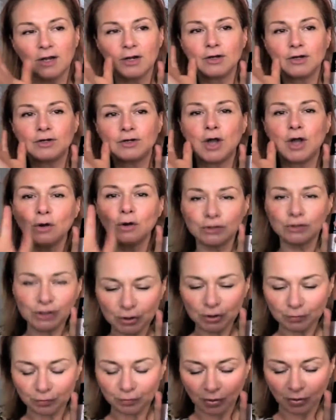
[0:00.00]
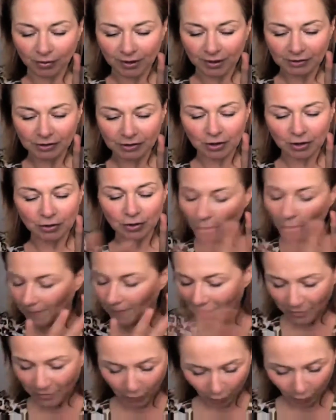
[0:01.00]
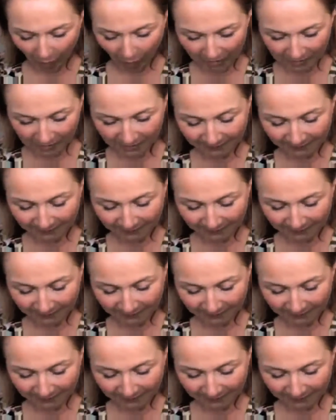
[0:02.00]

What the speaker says: go-to product no matter what.